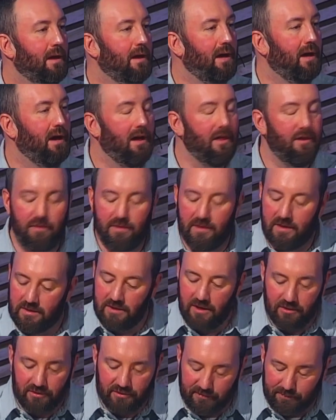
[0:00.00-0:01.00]
other
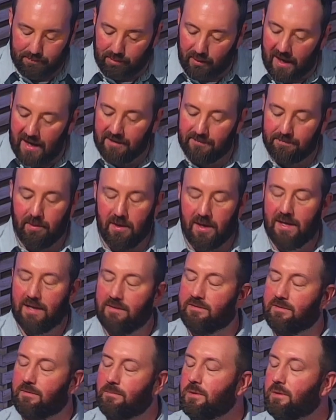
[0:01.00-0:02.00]
than just Bryce
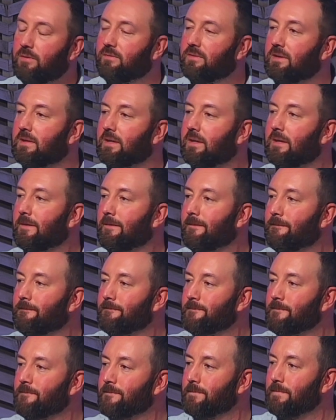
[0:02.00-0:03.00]
playing some music,
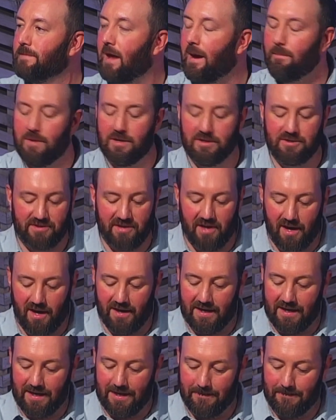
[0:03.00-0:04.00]
not much
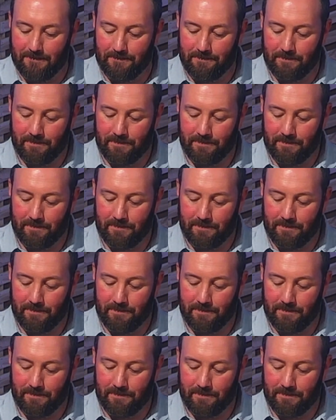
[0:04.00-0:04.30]
talking.